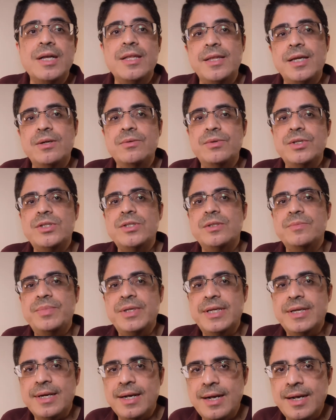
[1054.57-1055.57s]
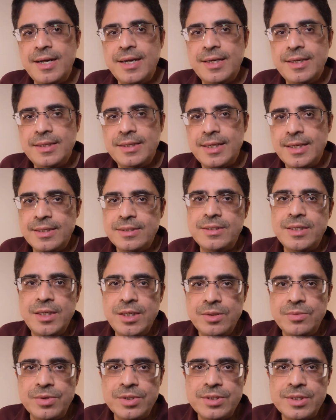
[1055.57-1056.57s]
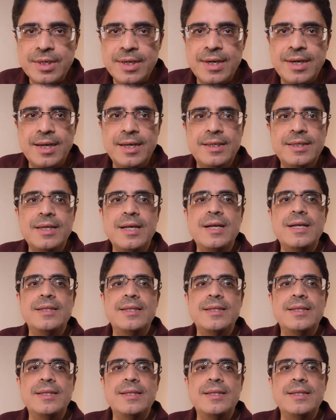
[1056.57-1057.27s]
that we should be kind as he was kind,